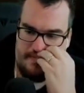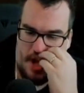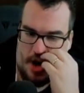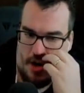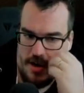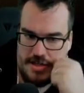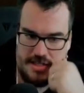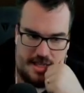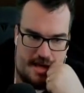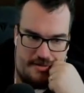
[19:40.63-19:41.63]
No, Aura's
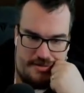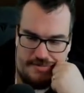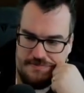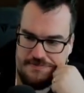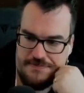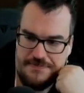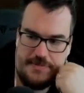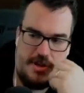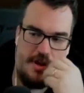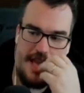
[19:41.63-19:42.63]
alive.
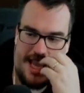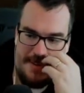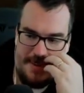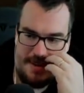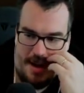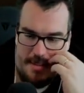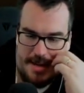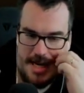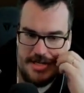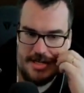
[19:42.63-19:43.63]
You can't keep an
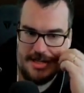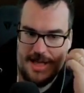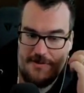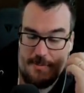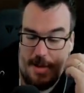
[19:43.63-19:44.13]
abomination alive.